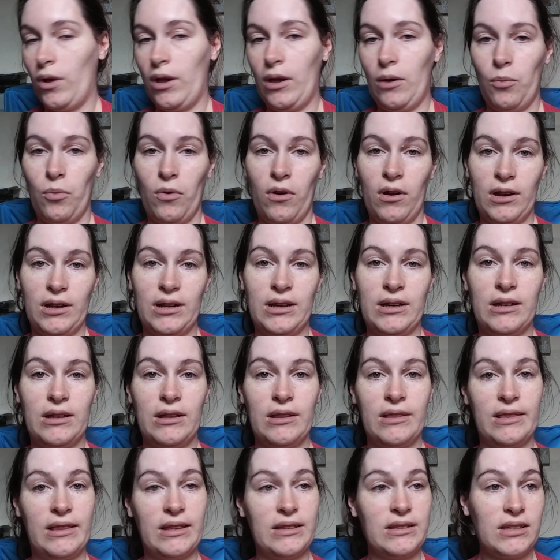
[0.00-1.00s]
want
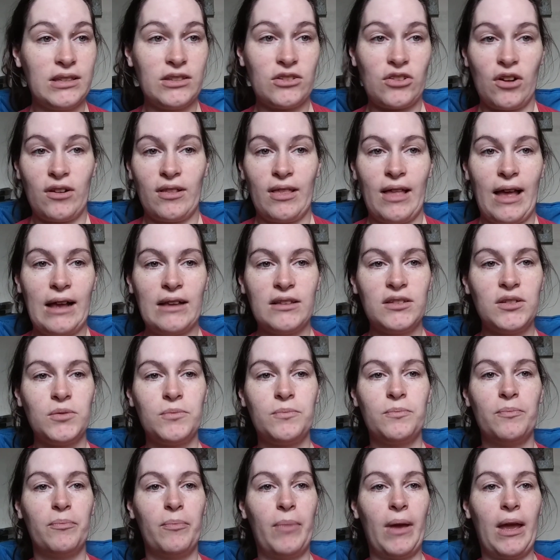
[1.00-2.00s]
to, this is our last
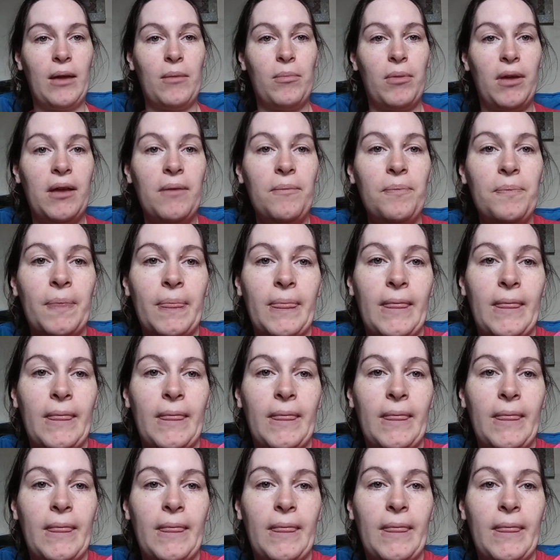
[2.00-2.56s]
baby.